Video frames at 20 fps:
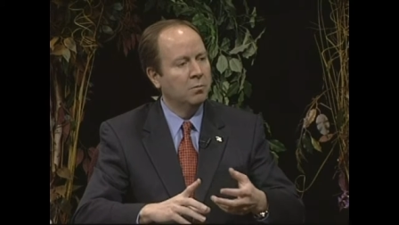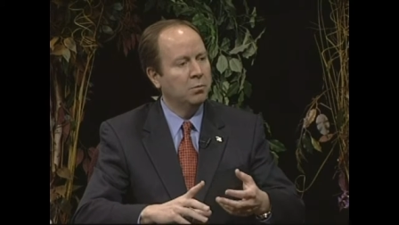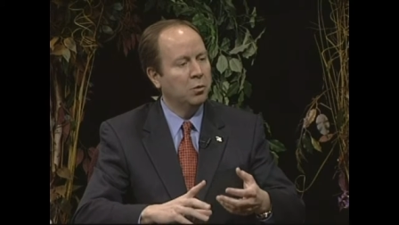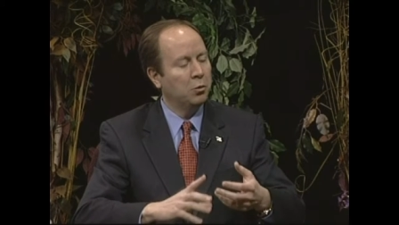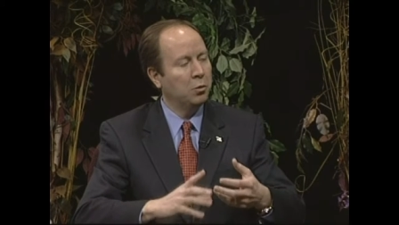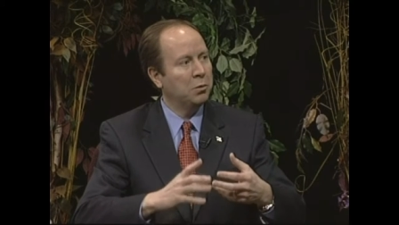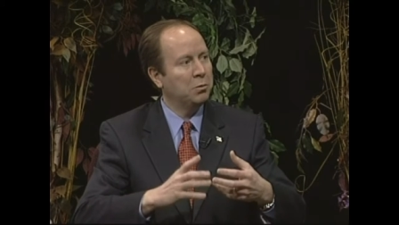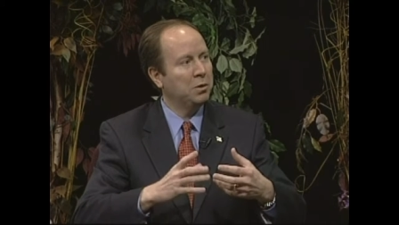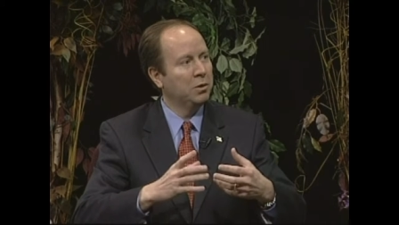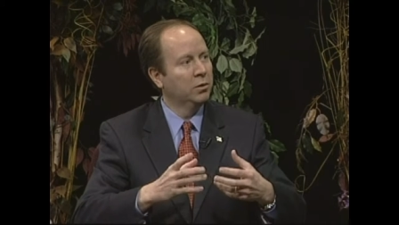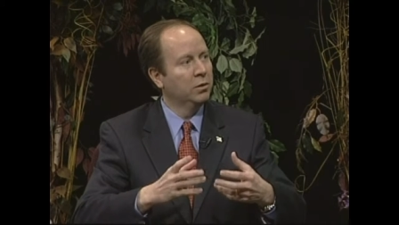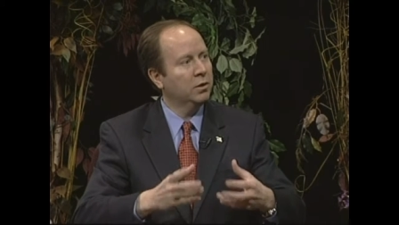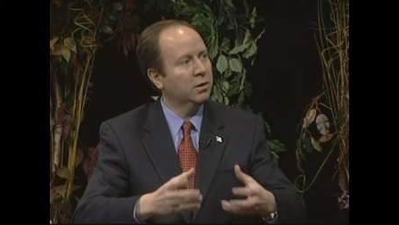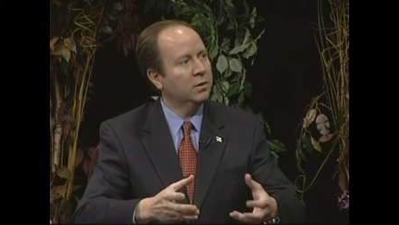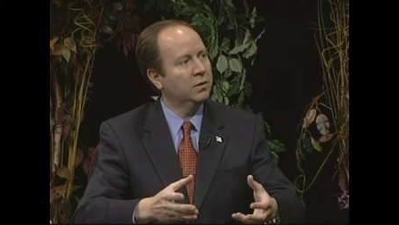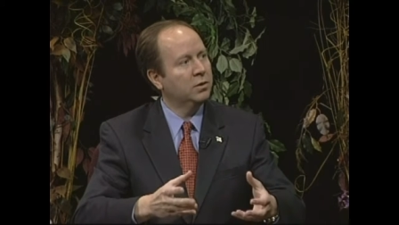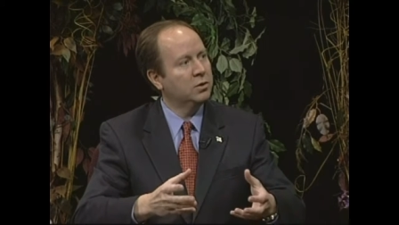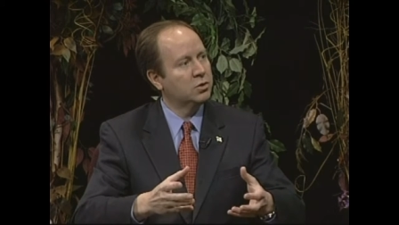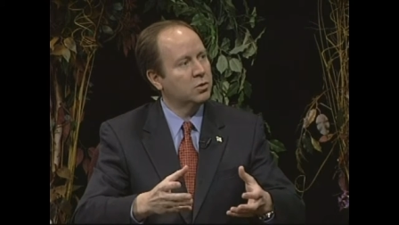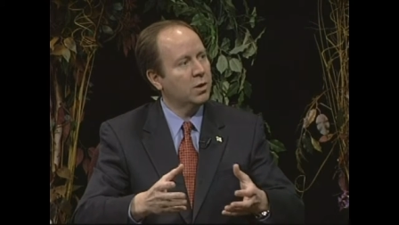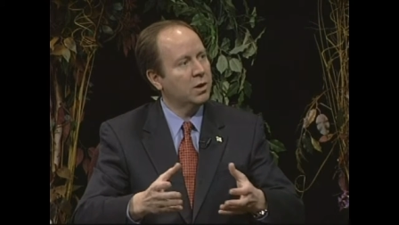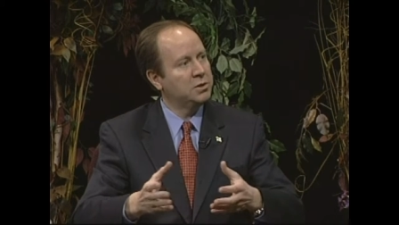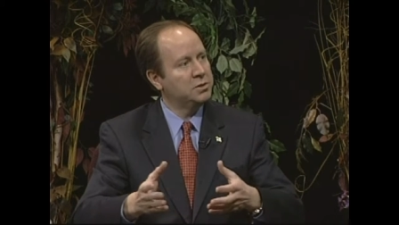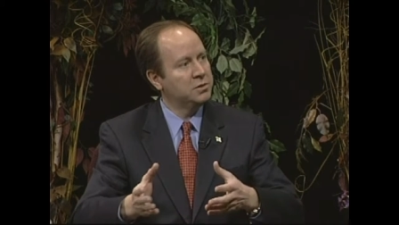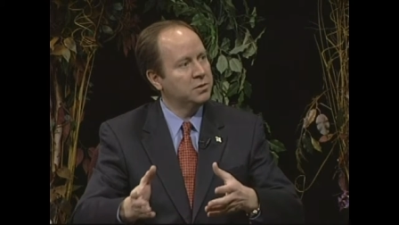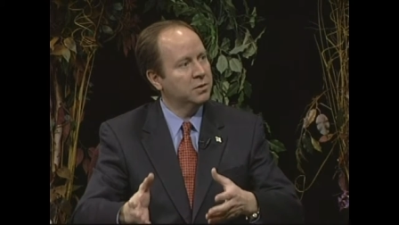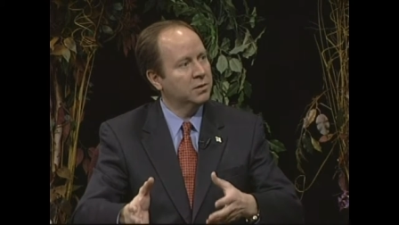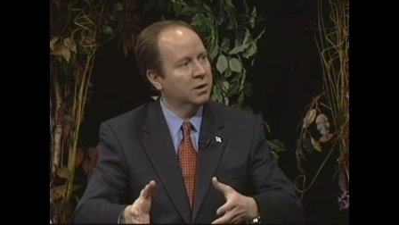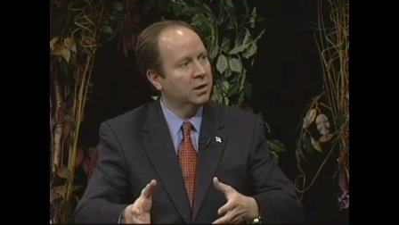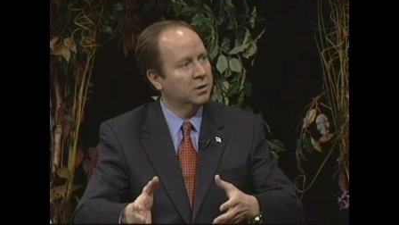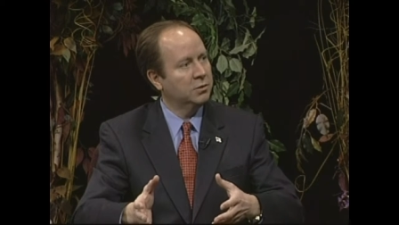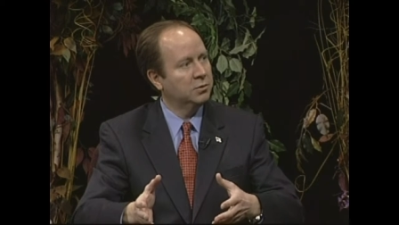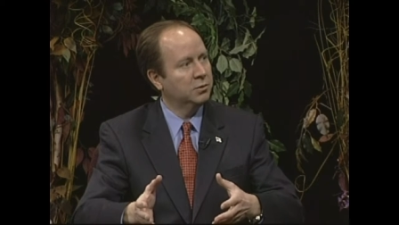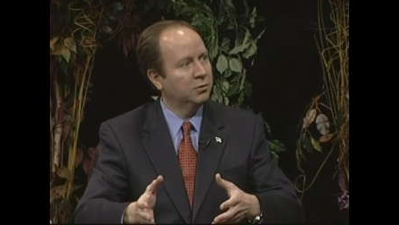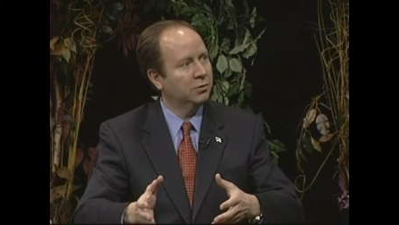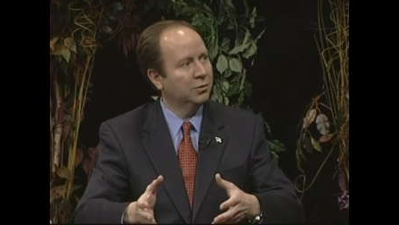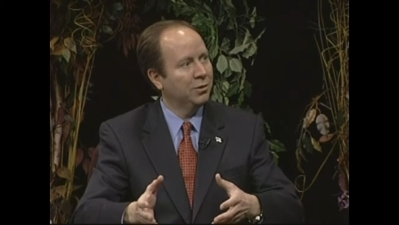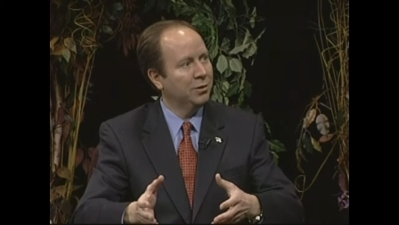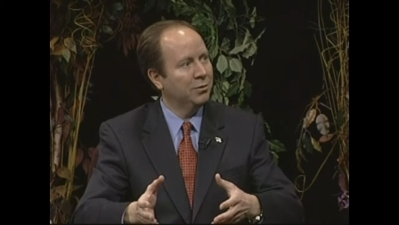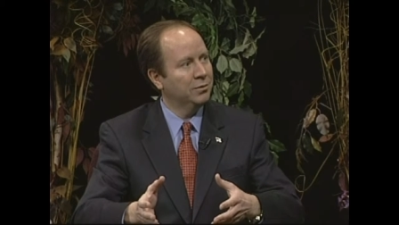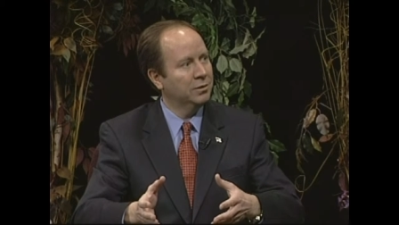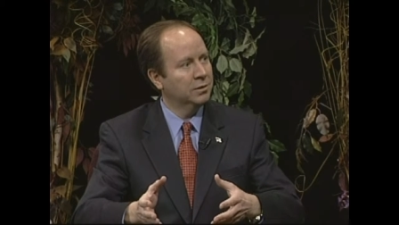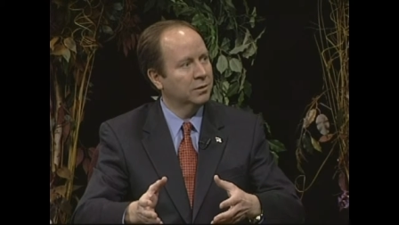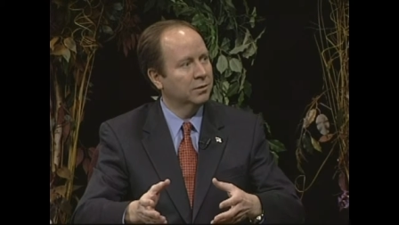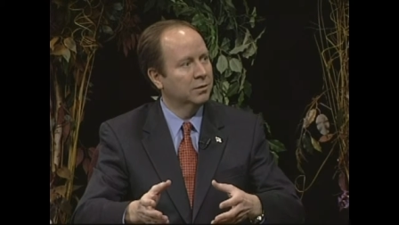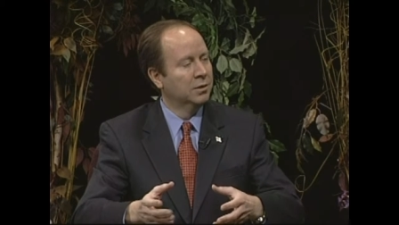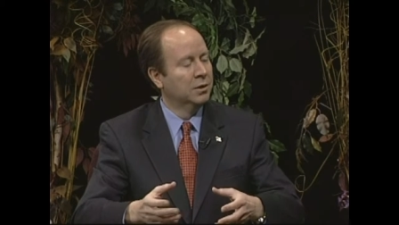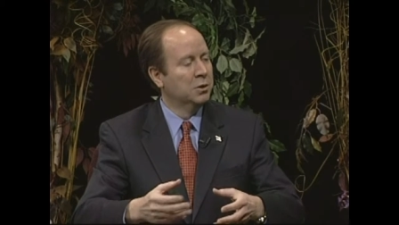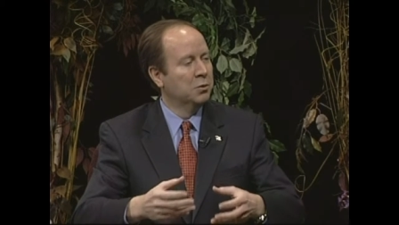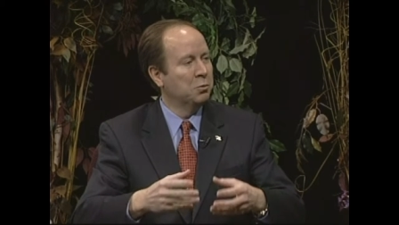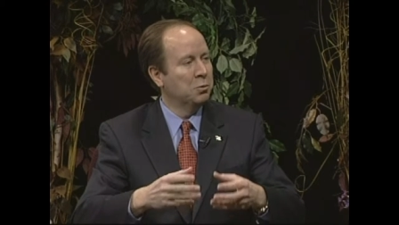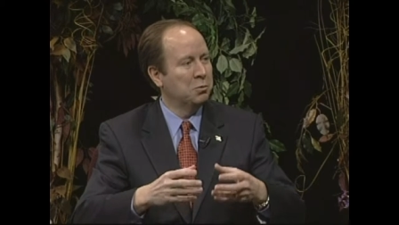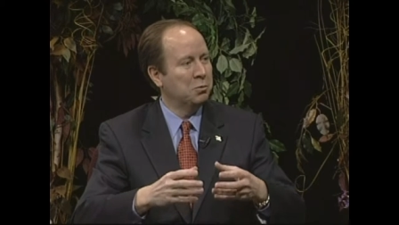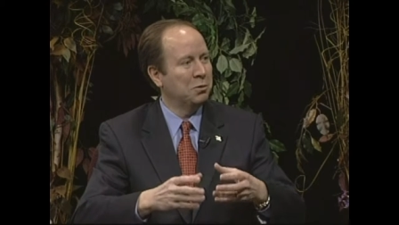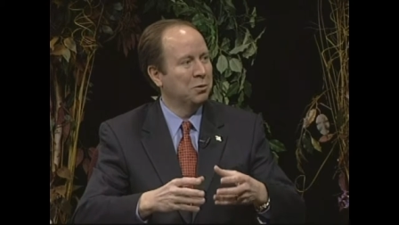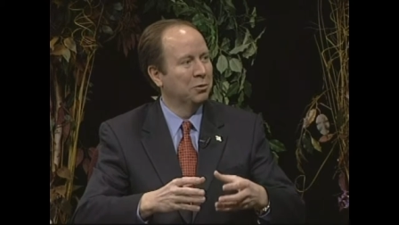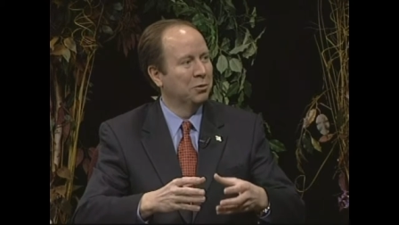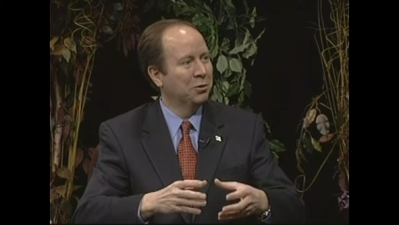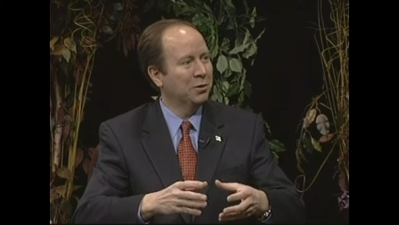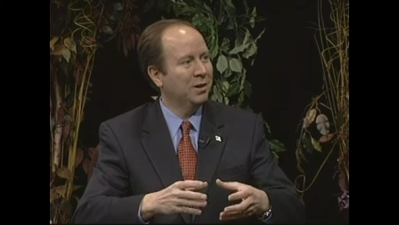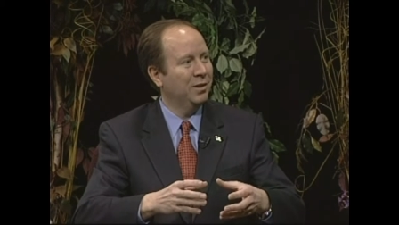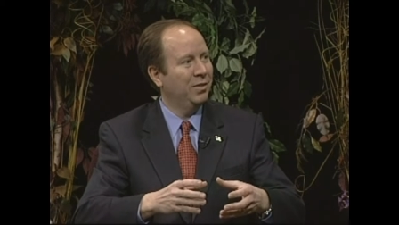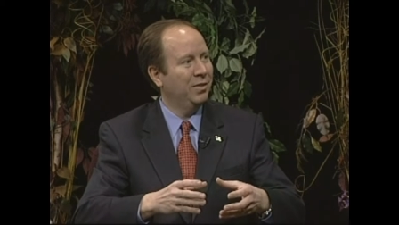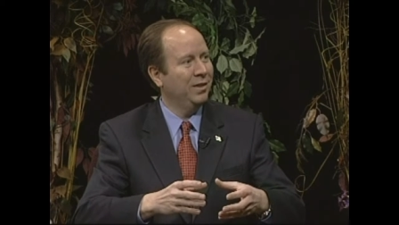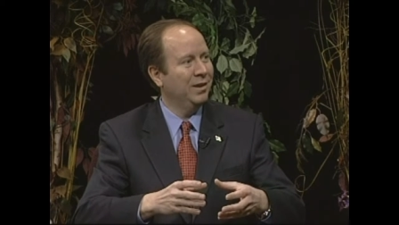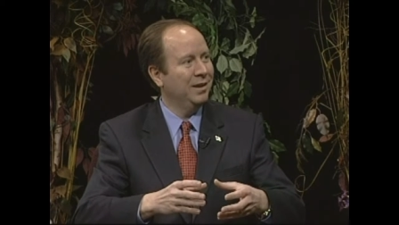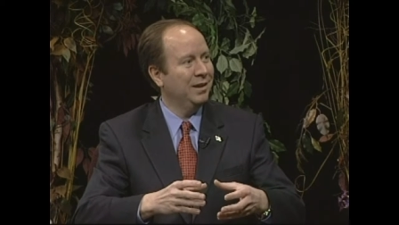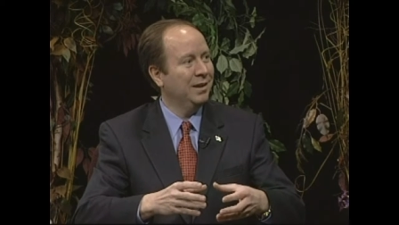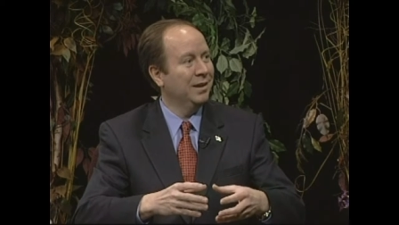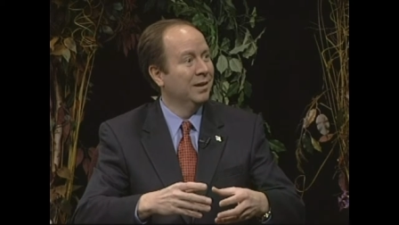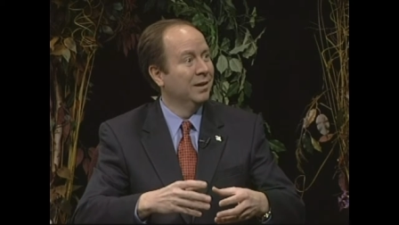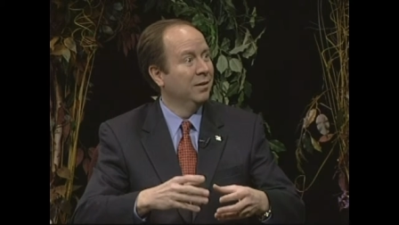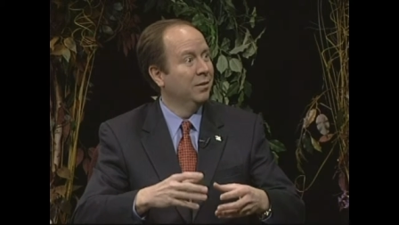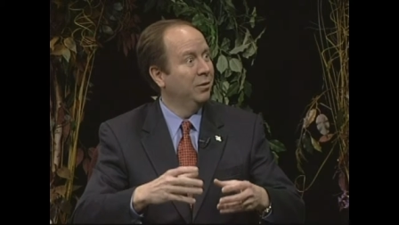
But when we look at the direction the country is going, when we look at the